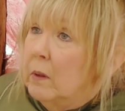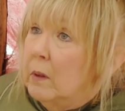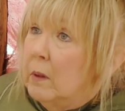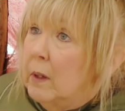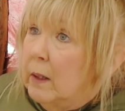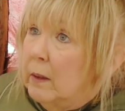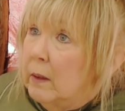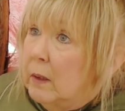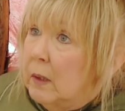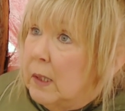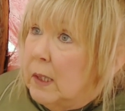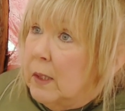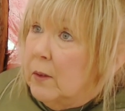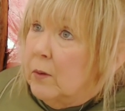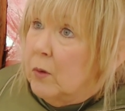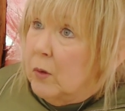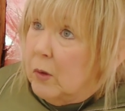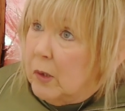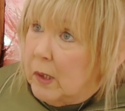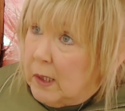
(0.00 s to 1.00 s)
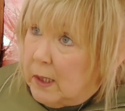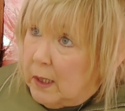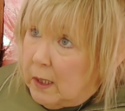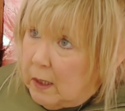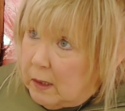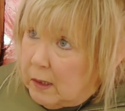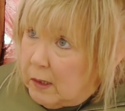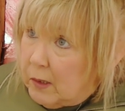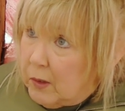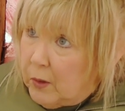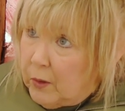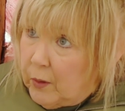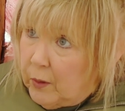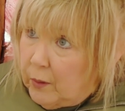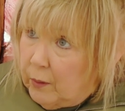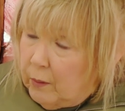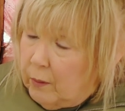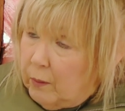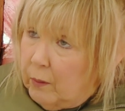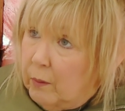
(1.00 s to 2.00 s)
now you said your
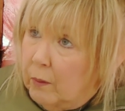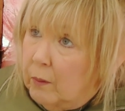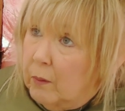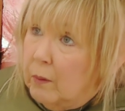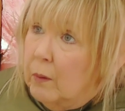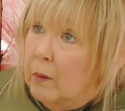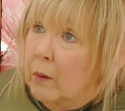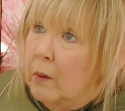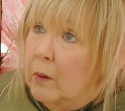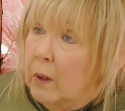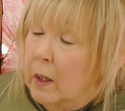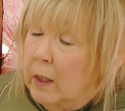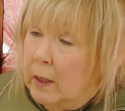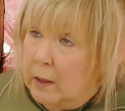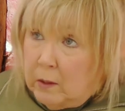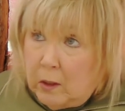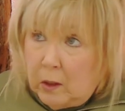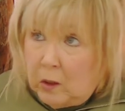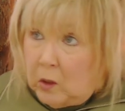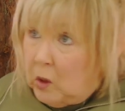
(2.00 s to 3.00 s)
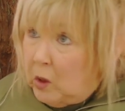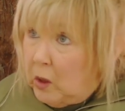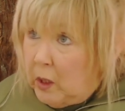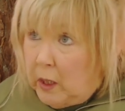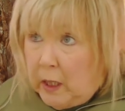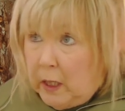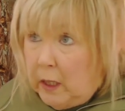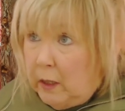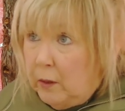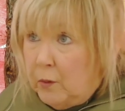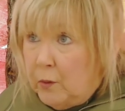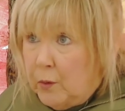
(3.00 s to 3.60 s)
sister, does she do?